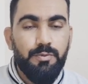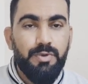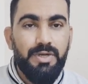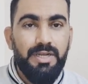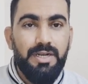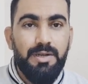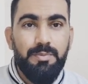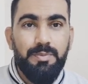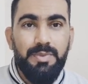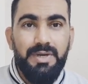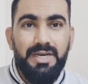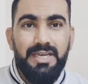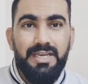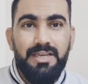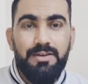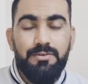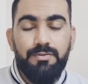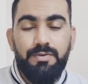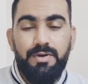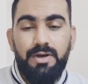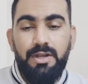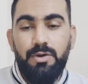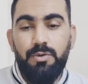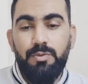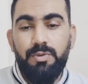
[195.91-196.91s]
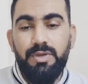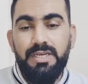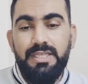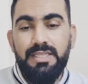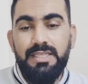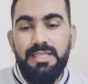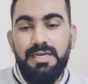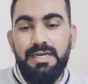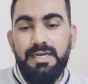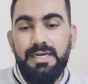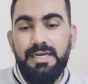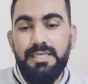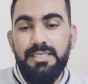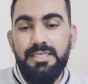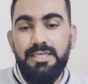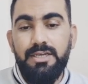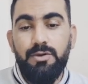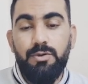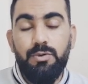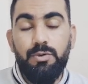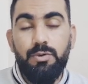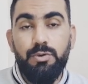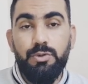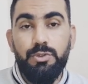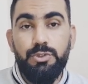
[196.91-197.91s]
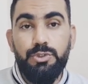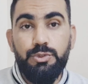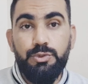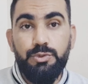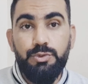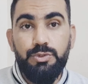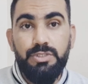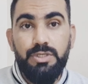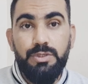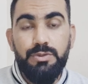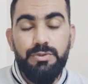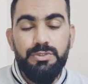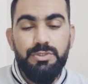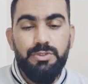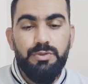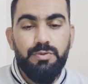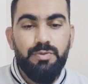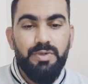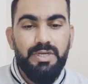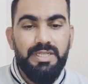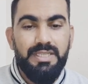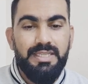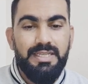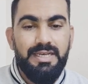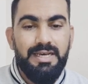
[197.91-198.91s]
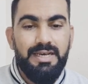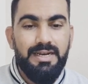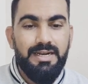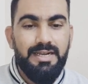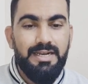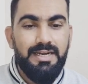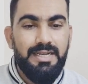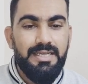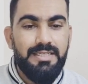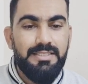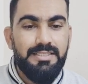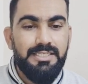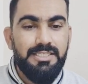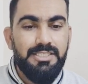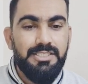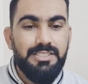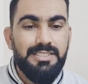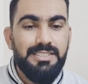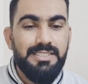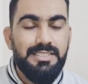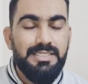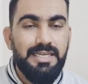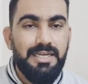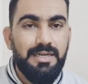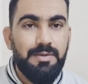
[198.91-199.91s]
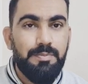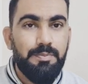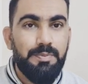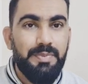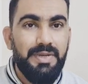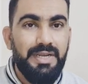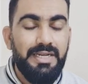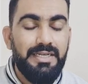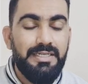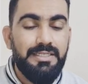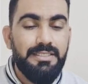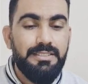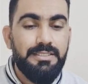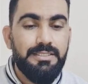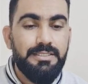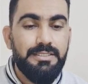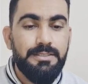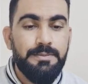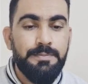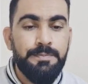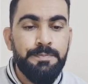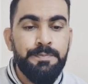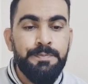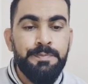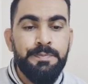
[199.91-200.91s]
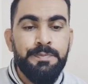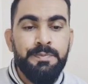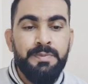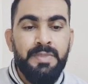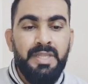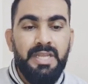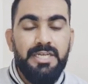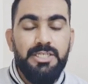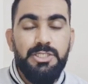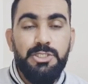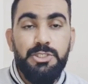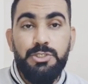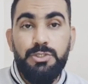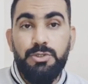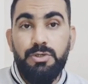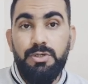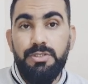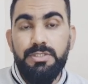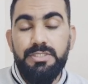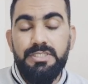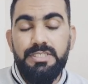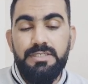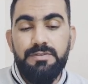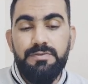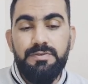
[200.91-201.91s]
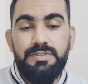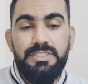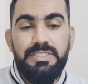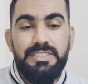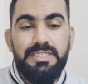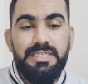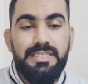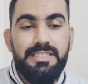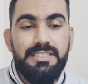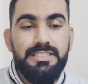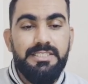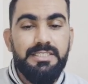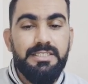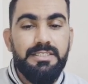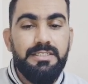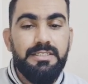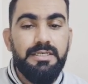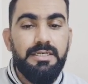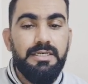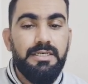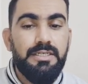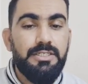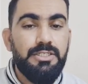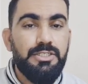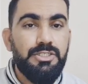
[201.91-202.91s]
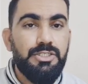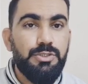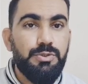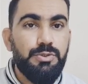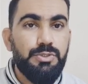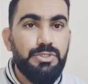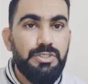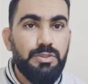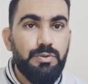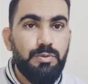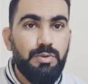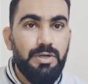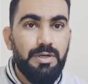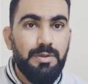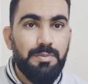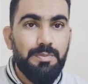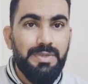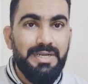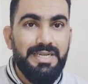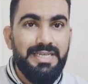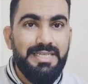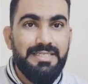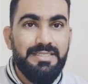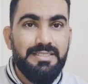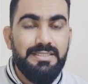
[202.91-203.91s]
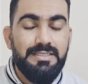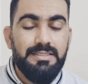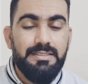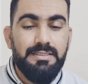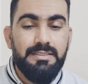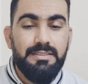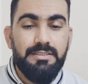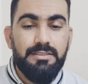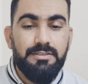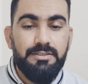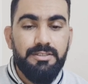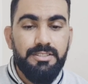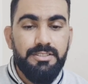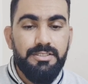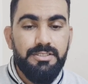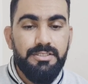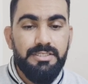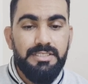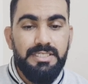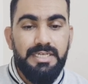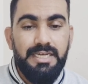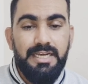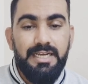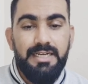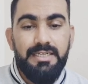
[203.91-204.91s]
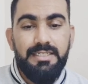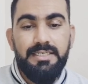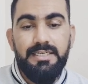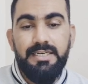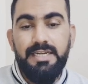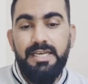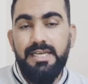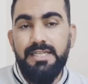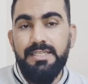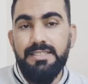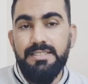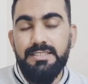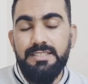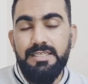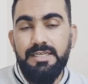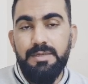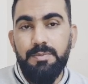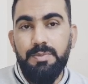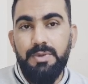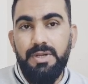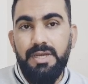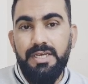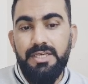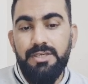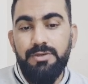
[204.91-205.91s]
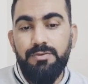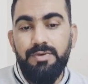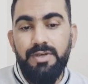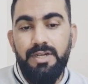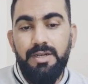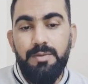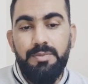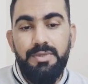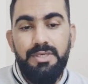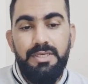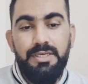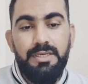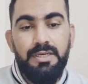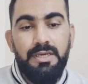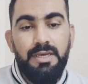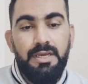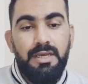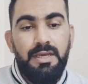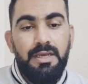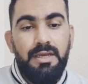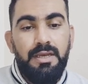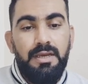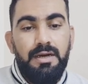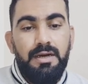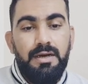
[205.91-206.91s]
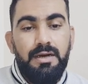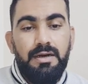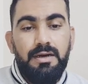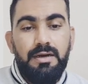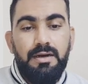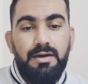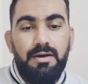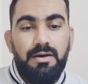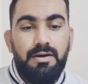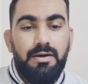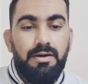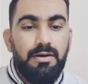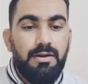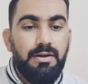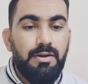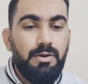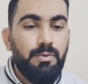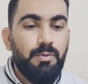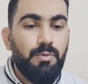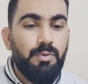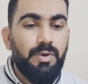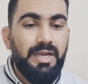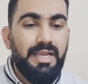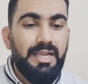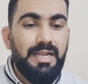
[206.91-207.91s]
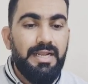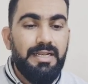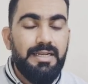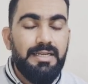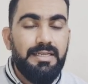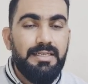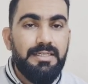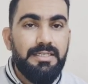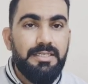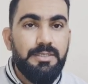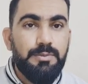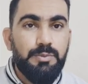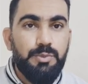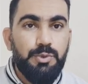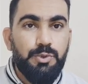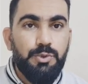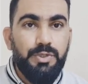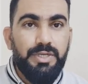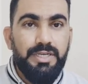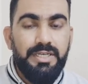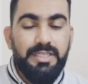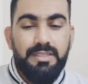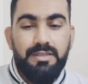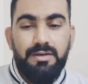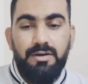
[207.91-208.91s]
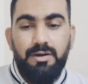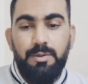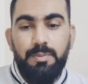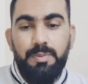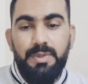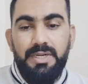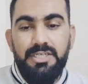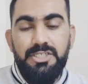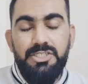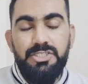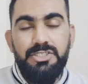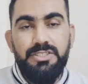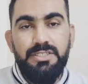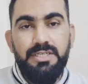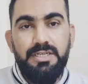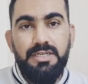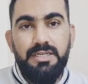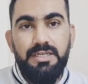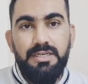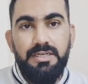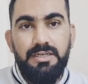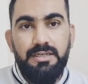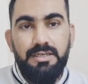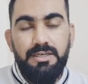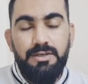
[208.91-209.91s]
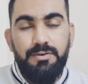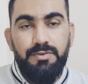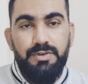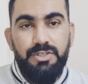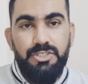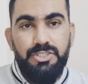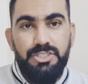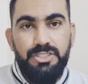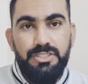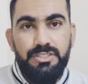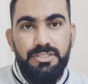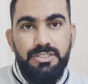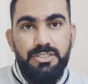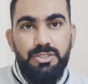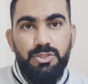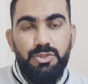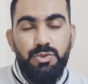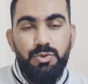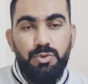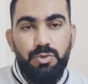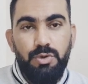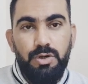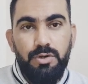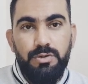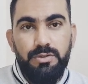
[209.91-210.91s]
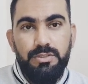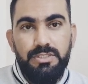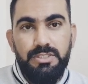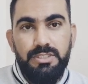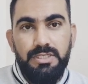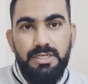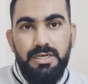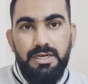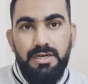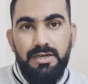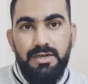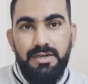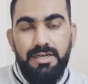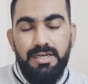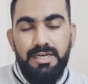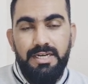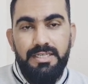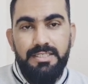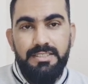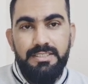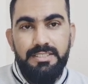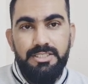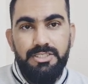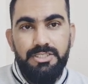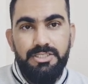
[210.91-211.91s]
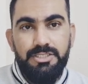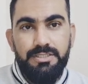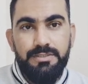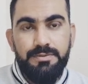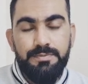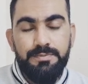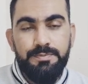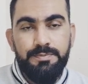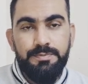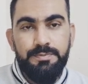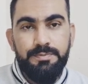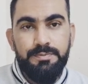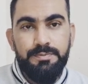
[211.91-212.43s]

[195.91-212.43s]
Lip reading: Well, by following the ILO-OSH 2001, the organizations can build a strong safety culture, reduce the workplace risks, and enhance the employee well-being, all while improving the operational efficiency throughout the organization.